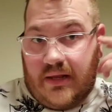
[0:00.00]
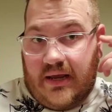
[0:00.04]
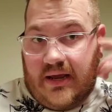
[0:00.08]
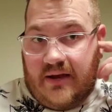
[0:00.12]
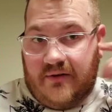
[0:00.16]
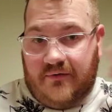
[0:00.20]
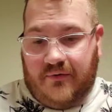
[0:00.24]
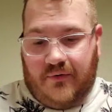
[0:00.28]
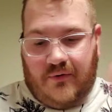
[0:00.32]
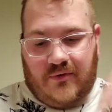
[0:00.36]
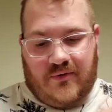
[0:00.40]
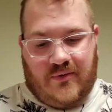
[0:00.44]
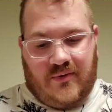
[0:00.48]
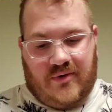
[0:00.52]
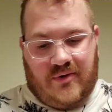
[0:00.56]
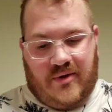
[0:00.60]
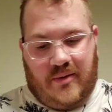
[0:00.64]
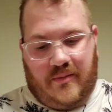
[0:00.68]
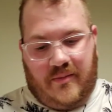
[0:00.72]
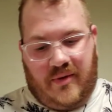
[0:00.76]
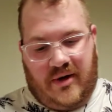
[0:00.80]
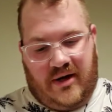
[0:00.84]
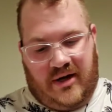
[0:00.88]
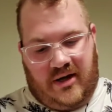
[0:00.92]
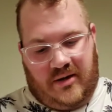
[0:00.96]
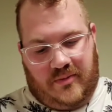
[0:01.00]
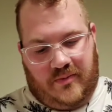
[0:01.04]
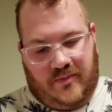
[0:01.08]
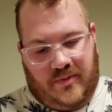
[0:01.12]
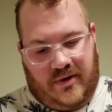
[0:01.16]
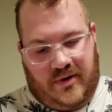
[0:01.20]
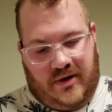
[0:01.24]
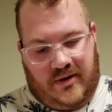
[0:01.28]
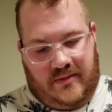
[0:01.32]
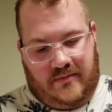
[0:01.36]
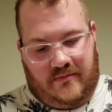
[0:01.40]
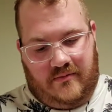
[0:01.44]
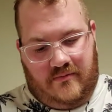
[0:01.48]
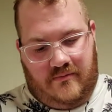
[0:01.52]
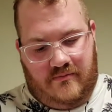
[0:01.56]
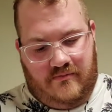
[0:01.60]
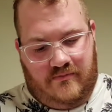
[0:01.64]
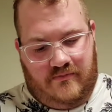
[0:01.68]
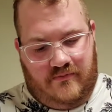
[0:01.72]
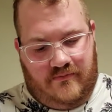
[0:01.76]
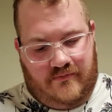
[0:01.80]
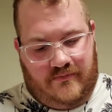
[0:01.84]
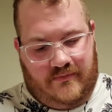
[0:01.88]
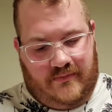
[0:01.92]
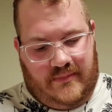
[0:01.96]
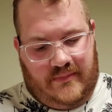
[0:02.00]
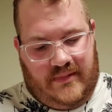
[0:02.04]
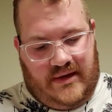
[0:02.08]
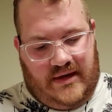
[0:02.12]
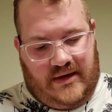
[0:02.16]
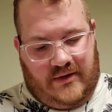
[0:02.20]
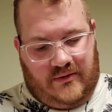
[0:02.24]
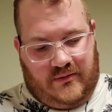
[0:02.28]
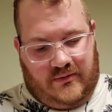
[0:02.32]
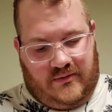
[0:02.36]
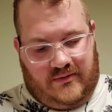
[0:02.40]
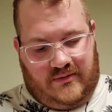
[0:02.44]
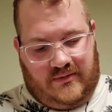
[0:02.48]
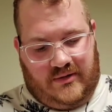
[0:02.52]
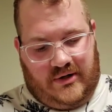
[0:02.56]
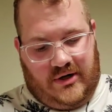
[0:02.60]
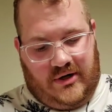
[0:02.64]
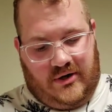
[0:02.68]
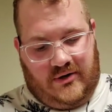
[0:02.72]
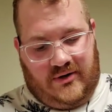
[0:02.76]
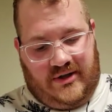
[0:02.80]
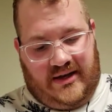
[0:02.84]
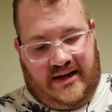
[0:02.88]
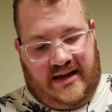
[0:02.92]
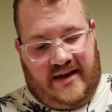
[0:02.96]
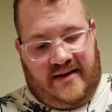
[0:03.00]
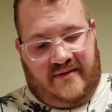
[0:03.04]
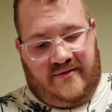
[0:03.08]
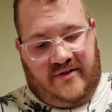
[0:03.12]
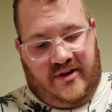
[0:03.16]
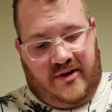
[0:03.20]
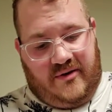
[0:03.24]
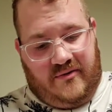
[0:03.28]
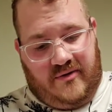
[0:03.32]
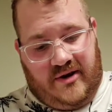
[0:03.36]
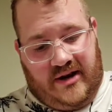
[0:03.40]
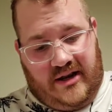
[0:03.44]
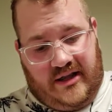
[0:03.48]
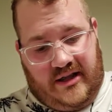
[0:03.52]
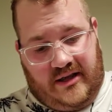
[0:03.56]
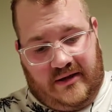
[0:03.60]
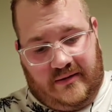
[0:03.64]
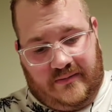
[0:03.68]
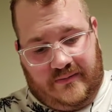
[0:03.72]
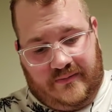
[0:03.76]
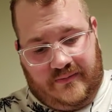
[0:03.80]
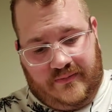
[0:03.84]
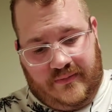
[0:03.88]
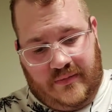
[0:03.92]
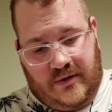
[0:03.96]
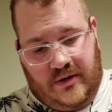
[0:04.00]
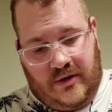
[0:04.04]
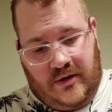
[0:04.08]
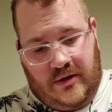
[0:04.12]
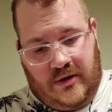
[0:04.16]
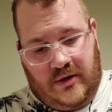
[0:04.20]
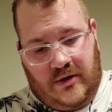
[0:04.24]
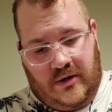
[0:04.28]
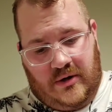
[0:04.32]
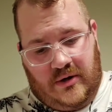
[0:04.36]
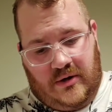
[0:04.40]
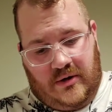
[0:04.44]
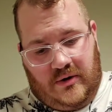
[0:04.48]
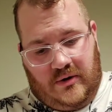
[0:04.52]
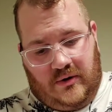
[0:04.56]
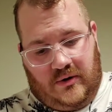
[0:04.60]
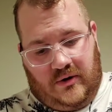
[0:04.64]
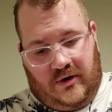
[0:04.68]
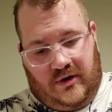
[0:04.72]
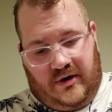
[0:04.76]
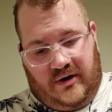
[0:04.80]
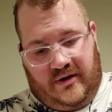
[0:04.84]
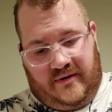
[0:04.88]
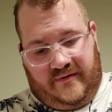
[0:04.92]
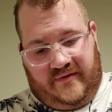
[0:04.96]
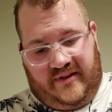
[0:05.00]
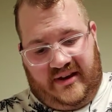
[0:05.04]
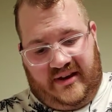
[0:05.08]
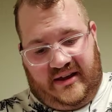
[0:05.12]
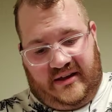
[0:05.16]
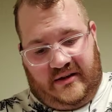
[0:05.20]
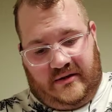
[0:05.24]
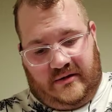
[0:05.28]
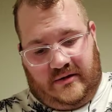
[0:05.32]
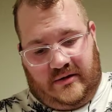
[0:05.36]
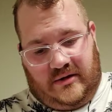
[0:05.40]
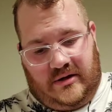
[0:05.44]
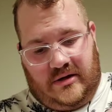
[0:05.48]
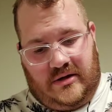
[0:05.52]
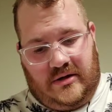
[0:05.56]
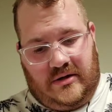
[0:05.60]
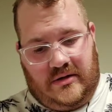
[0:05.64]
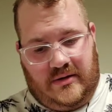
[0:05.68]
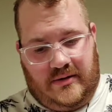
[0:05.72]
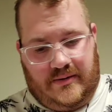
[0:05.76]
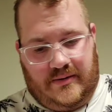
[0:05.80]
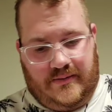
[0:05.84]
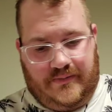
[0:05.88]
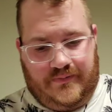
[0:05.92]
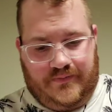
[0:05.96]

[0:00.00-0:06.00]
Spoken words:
headphones with a mic, but I don't currently have any ready or avail.